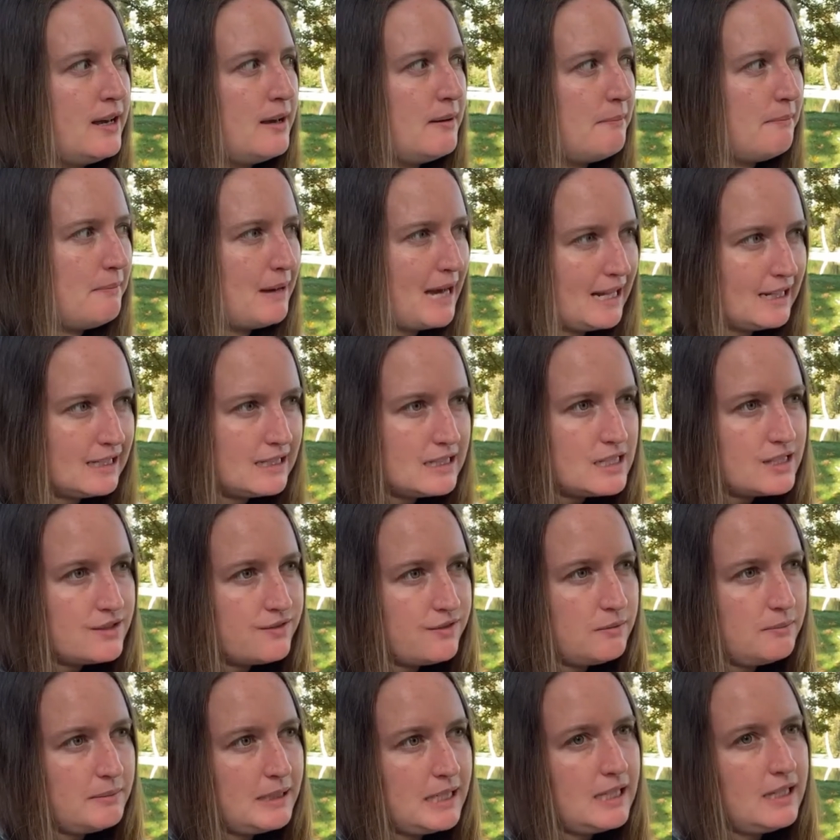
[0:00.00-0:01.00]
balance for
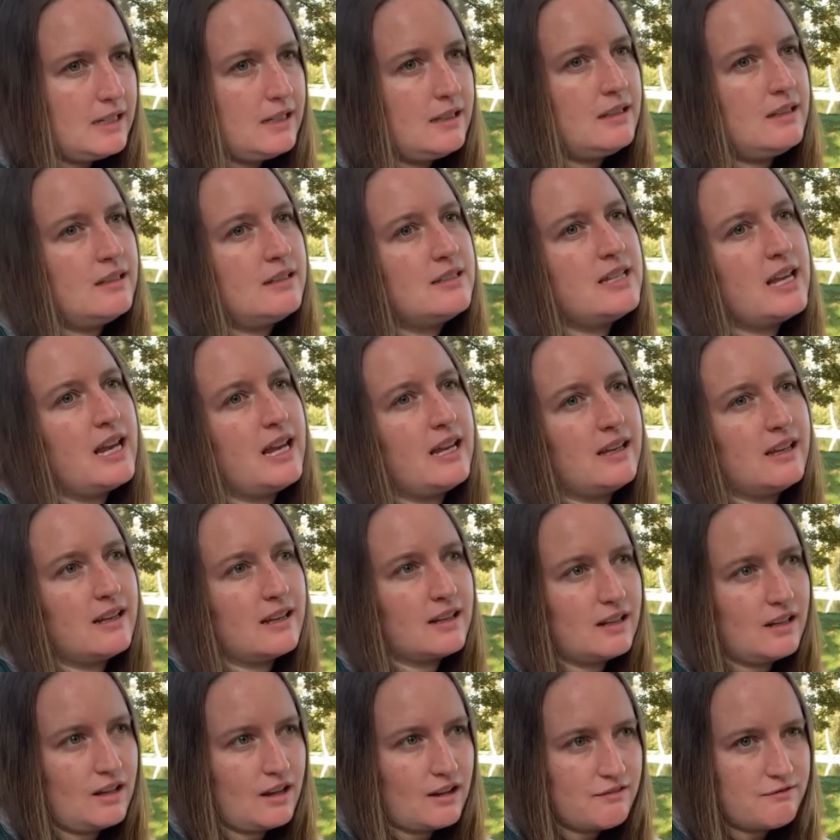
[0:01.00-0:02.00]
me, taking
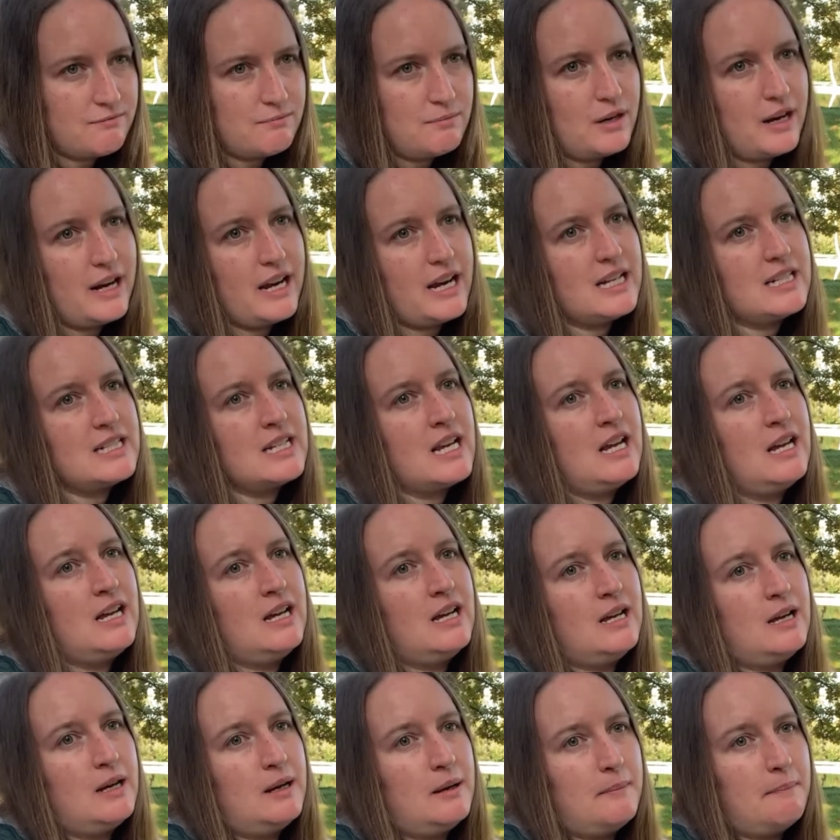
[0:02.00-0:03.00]
a lot of breaks.
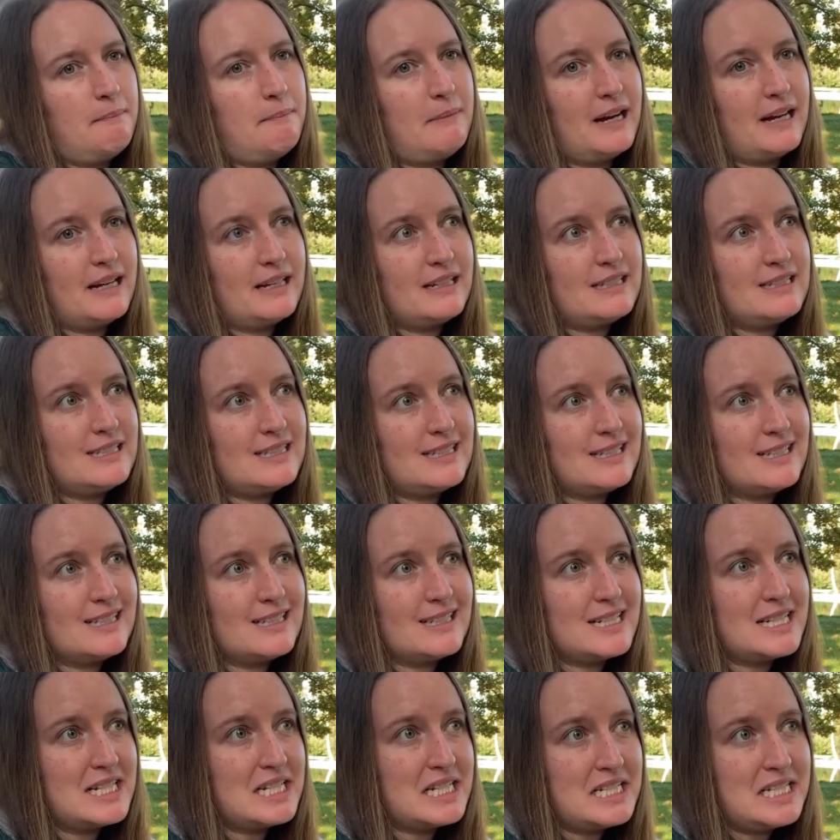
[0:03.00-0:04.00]
But
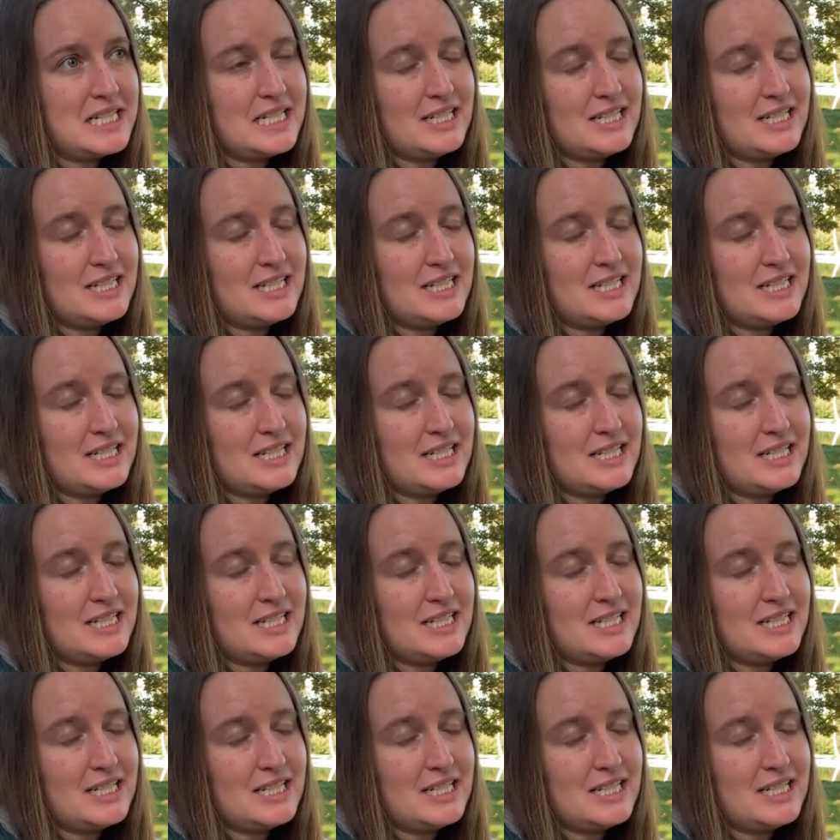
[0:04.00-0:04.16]
since these